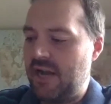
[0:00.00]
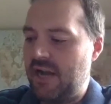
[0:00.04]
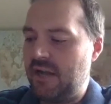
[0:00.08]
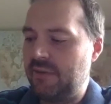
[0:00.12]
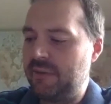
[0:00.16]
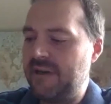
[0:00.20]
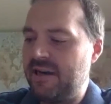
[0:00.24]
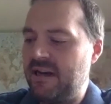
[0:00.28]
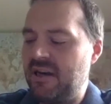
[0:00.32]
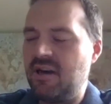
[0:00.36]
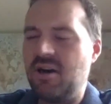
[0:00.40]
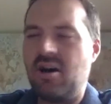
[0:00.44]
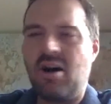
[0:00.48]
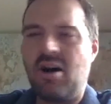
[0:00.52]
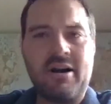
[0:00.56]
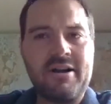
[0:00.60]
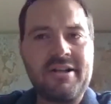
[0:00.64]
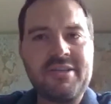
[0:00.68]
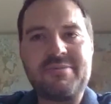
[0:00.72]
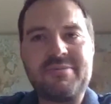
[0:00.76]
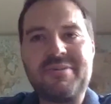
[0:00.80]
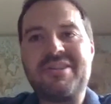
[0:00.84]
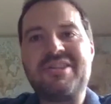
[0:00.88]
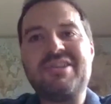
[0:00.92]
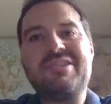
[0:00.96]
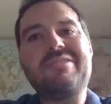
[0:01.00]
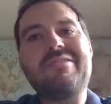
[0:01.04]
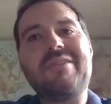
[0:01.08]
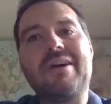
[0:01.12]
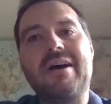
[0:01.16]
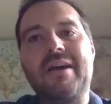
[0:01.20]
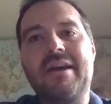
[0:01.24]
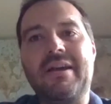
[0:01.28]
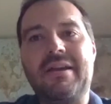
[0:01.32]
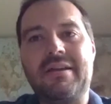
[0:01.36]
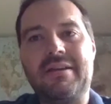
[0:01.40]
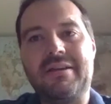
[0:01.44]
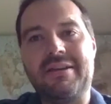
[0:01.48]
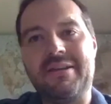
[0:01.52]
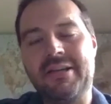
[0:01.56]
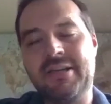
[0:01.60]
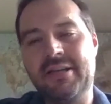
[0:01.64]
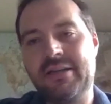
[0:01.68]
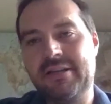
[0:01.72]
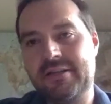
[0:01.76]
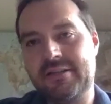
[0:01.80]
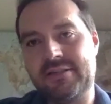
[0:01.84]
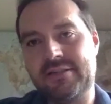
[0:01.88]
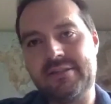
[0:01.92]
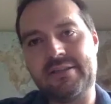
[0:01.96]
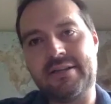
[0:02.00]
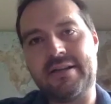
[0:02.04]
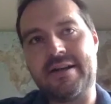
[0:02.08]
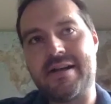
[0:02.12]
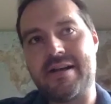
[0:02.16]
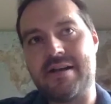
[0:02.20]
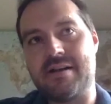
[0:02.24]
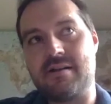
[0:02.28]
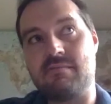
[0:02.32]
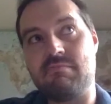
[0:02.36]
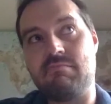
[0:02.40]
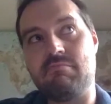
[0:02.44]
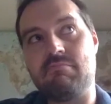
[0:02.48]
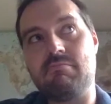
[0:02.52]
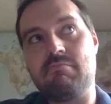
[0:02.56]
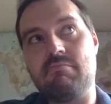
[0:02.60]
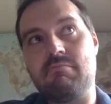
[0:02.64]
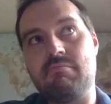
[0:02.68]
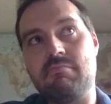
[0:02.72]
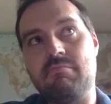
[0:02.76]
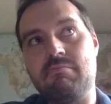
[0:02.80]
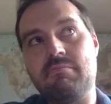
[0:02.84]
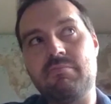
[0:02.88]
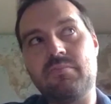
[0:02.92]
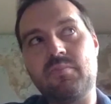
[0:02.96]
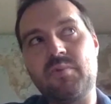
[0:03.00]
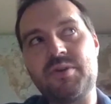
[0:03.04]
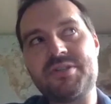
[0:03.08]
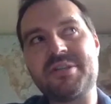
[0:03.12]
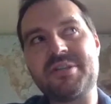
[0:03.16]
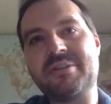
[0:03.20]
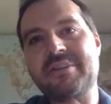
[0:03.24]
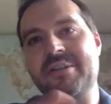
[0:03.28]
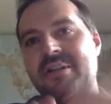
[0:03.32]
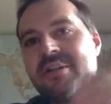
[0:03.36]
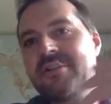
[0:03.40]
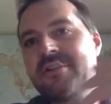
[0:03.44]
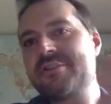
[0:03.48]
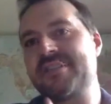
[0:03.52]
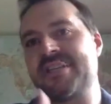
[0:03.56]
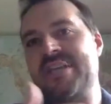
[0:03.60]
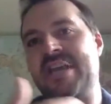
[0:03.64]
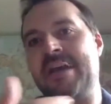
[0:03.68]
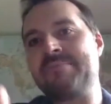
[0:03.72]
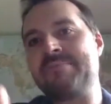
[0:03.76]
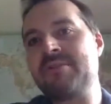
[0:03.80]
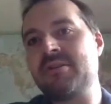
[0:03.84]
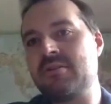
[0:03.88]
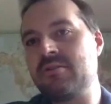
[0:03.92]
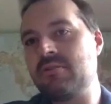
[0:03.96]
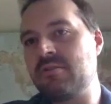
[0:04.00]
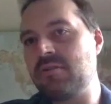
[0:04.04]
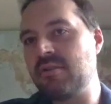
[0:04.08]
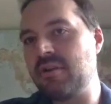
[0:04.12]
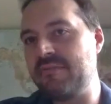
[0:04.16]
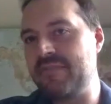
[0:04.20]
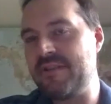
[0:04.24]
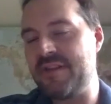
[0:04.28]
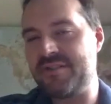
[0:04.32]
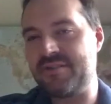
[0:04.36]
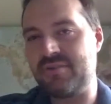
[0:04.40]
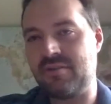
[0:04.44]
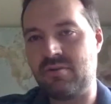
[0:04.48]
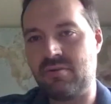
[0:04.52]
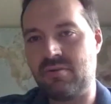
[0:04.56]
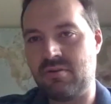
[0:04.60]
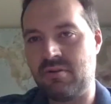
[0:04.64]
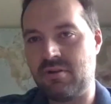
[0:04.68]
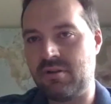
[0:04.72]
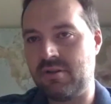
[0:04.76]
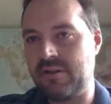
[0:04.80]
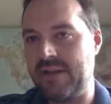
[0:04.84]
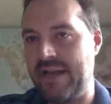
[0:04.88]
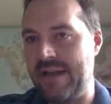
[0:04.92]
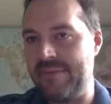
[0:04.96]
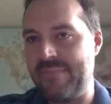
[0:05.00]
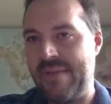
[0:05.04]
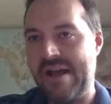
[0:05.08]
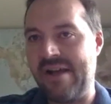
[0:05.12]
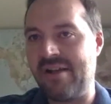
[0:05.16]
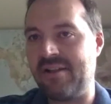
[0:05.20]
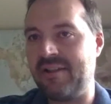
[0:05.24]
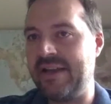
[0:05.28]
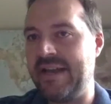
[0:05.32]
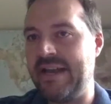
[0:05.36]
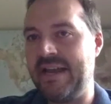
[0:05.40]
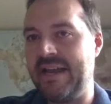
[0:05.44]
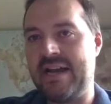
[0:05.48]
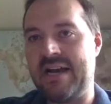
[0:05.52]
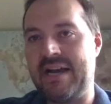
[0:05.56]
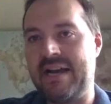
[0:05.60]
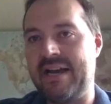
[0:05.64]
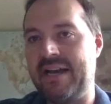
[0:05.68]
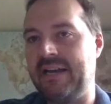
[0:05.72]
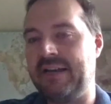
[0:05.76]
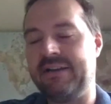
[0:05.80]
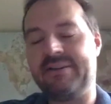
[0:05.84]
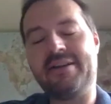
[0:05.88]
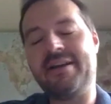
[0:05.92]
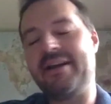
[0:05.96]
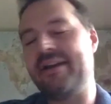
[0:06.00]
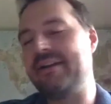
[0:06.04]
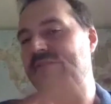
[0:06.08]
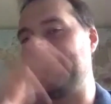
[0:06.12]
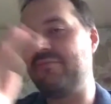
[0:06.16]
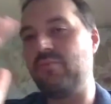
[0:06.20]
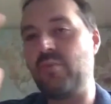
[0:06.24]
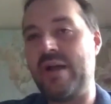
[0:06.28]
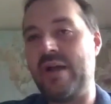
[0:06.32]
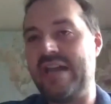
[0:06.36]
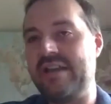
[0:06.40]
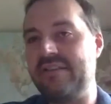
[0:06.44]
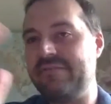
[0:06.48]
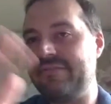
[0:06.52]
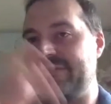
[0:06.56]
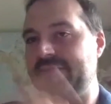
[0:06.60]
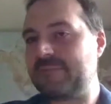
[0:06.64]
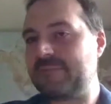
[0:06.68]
be honest with you, I was a little skeptical of this whole ML AI kind of wave.